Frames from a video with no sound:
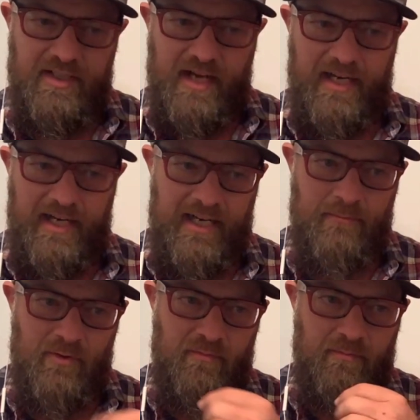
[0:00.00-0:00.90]
Diane
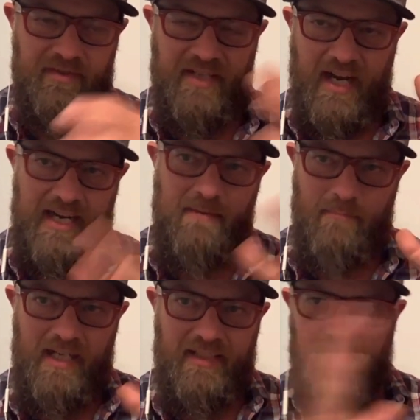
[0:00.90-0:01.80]

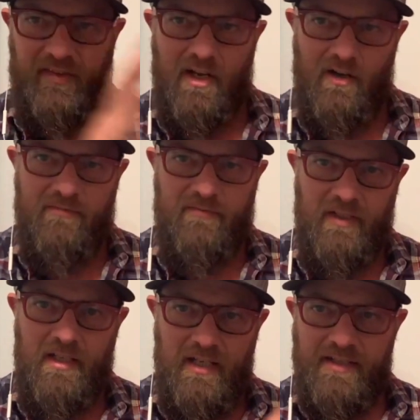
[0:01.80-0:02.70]
by itself,
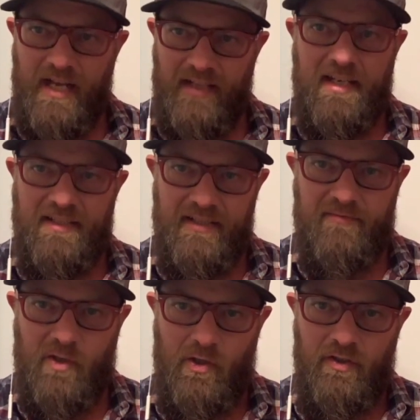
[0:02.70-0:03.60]
not that
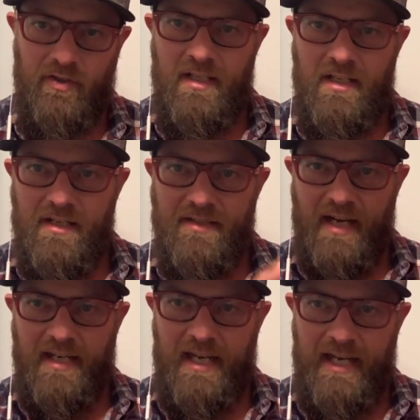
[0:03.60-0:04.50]
difficult.
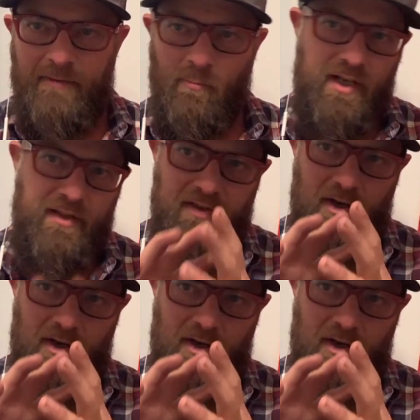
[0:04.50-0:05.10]
Diane with